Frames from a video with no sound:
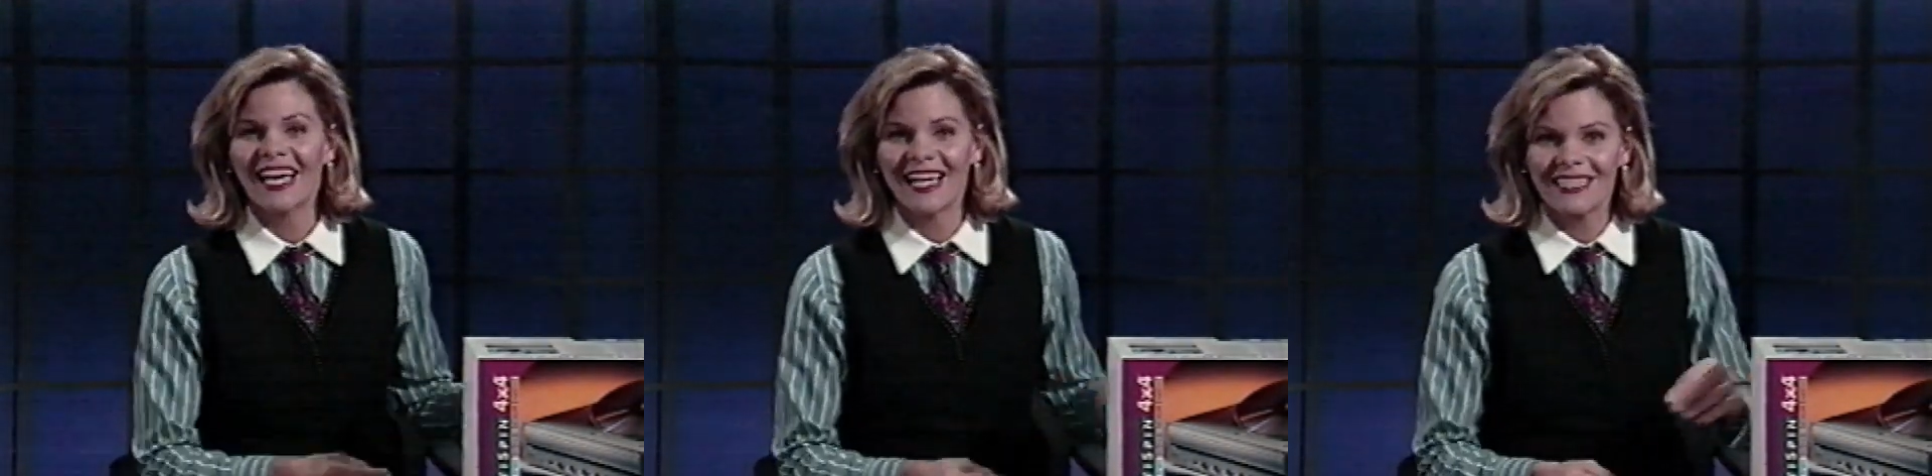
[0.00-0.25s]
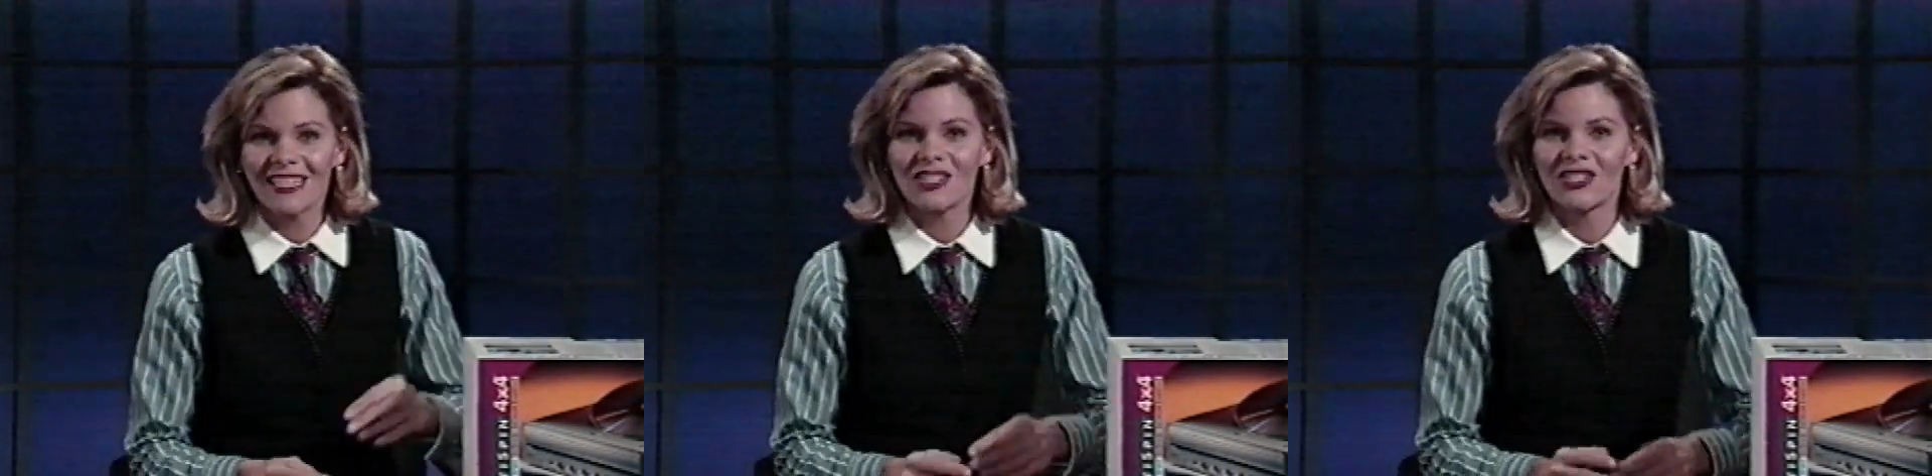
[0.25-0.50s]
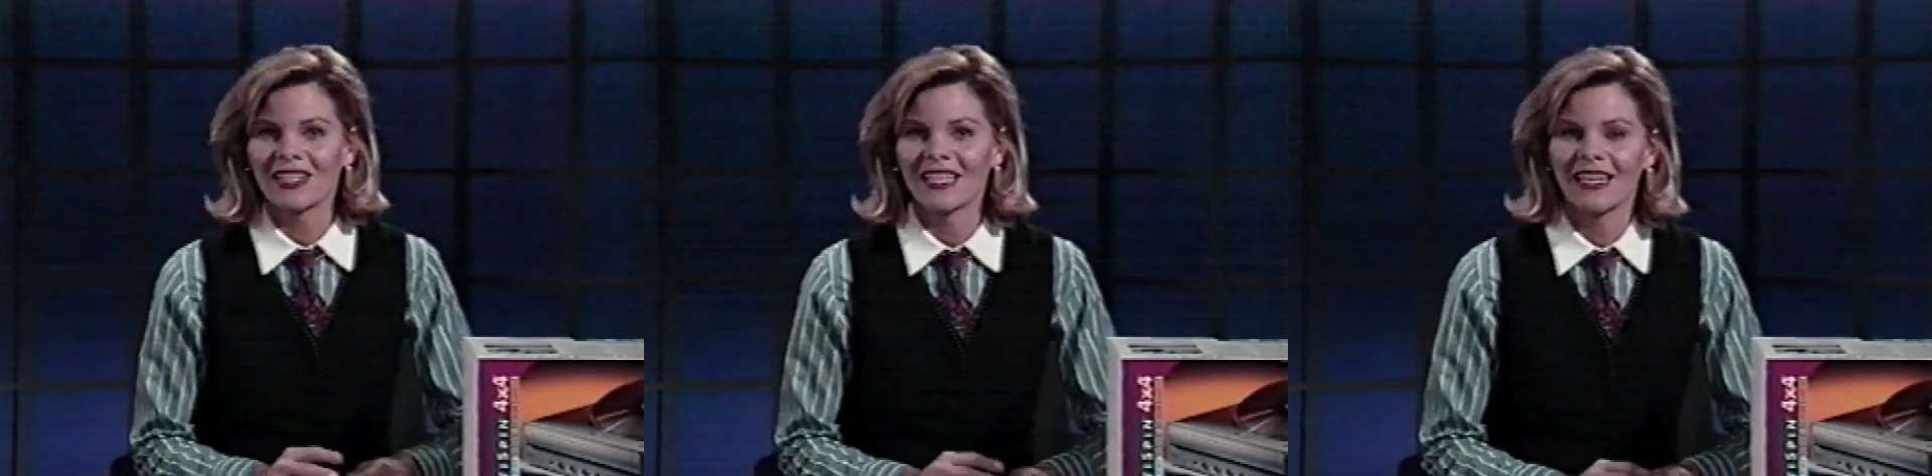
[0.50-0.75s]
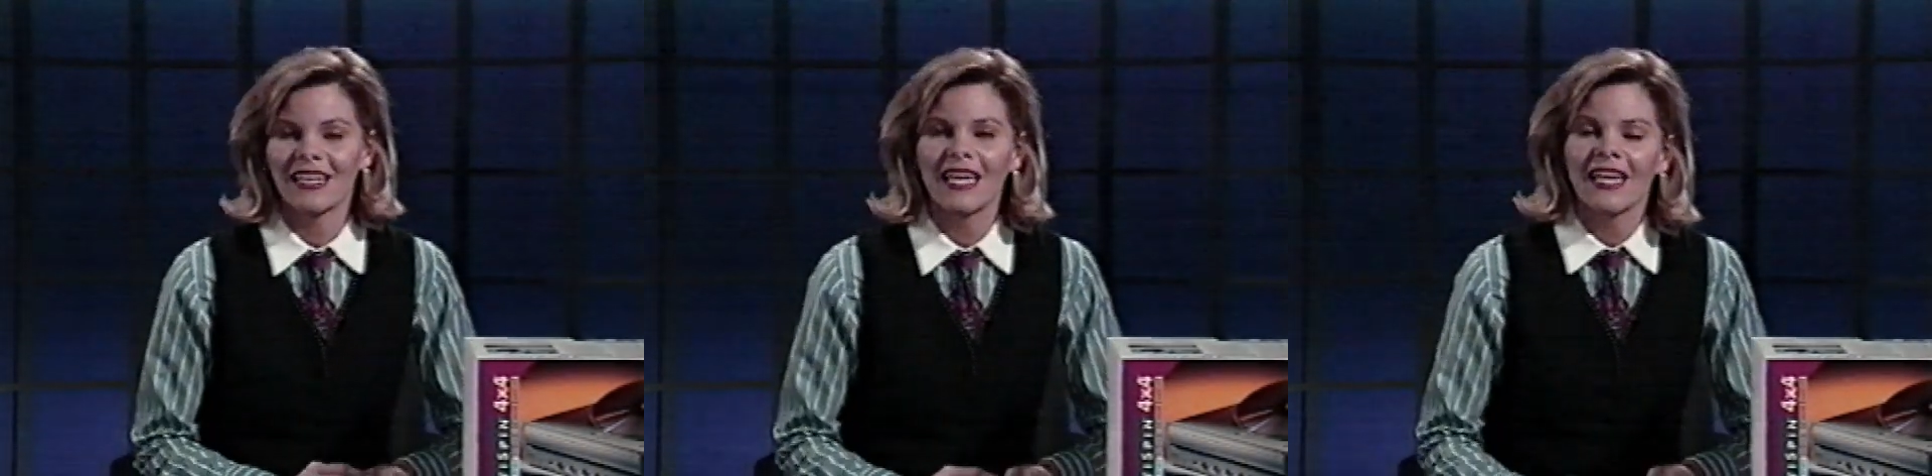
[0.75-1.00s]

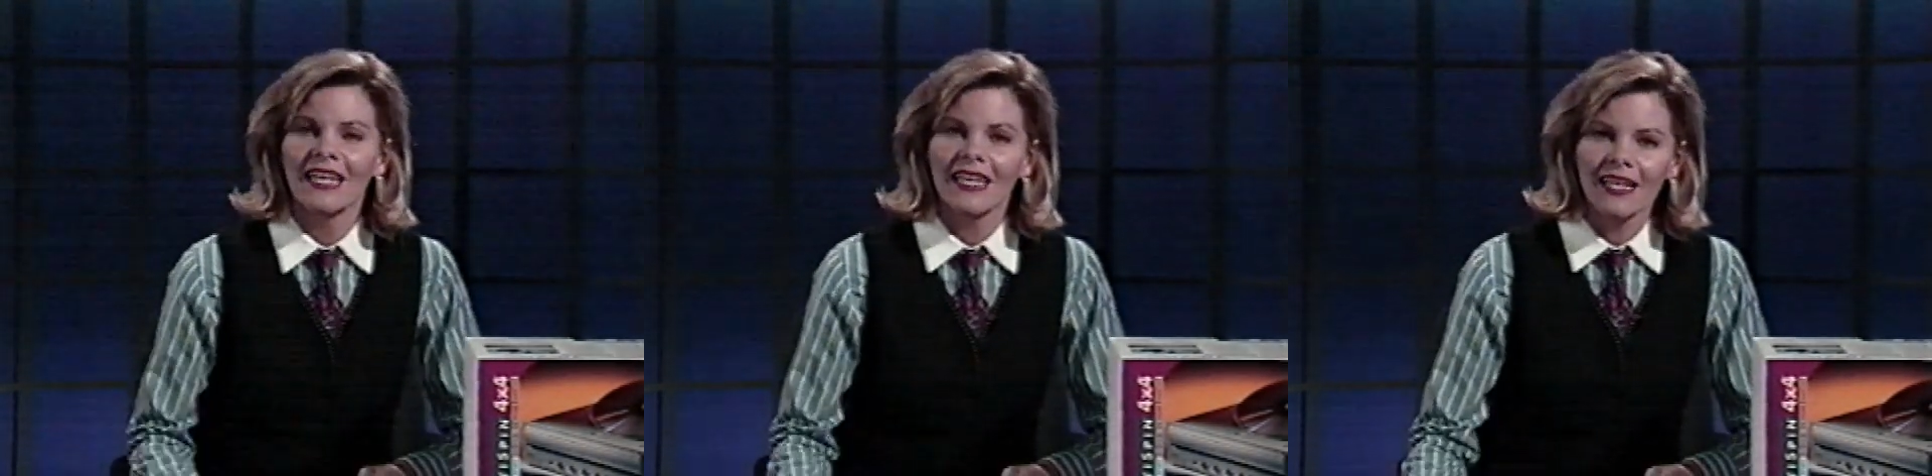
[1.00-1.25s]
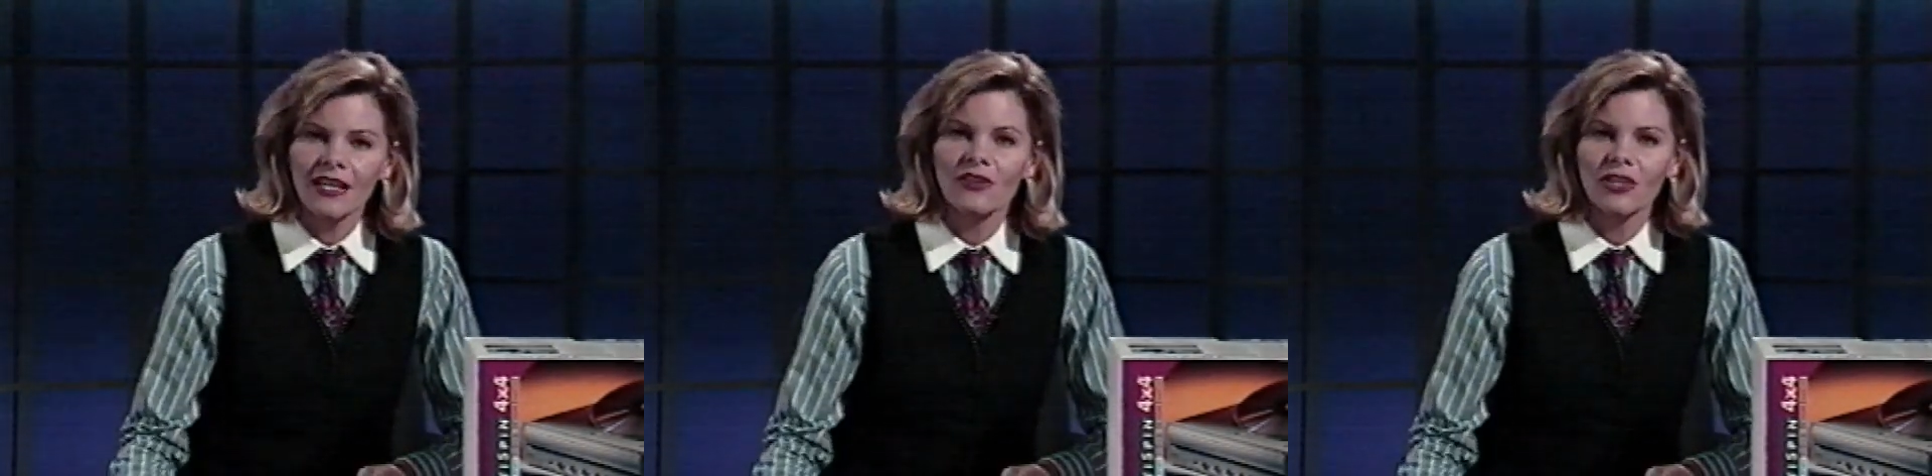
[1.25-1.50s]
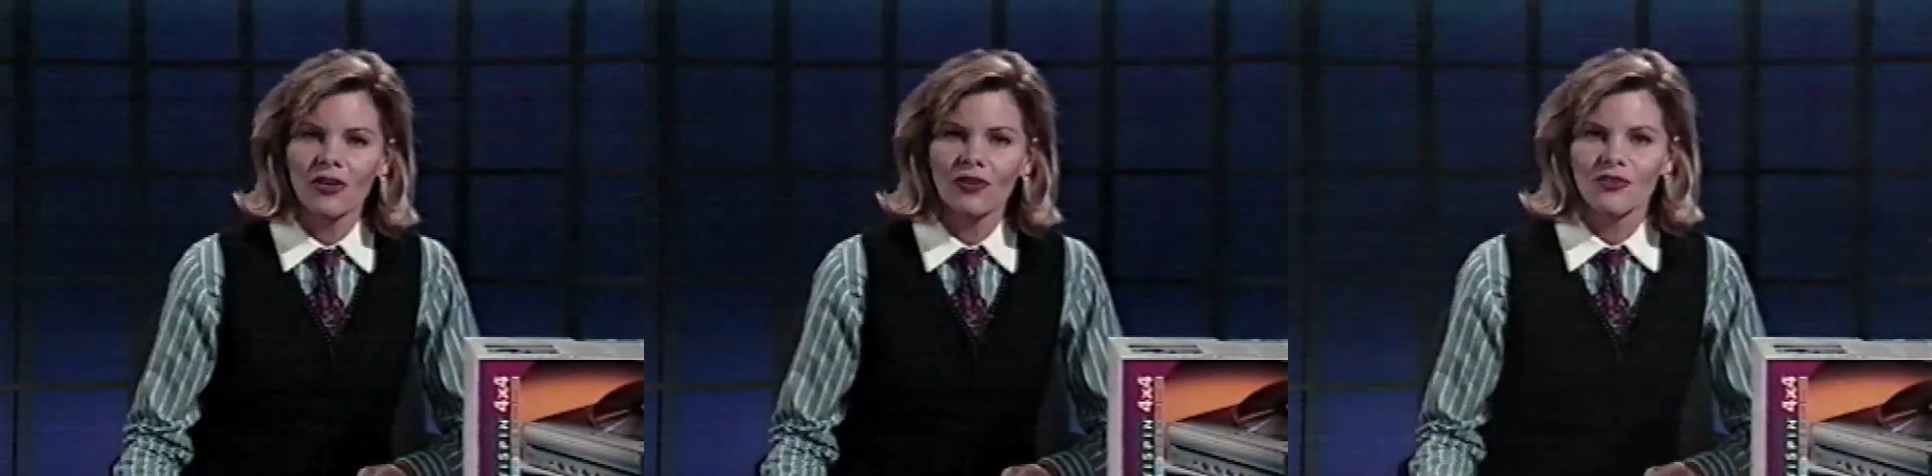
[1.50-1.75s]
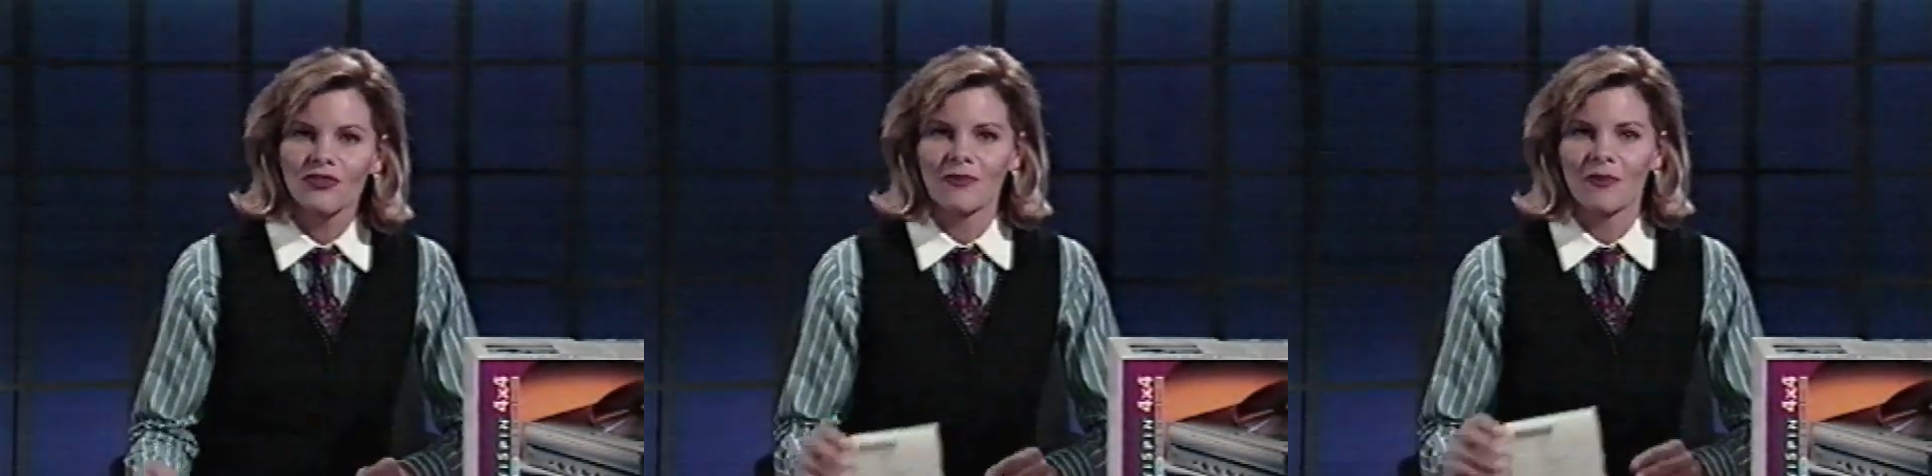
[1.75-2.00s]
Additionally, get out the owner's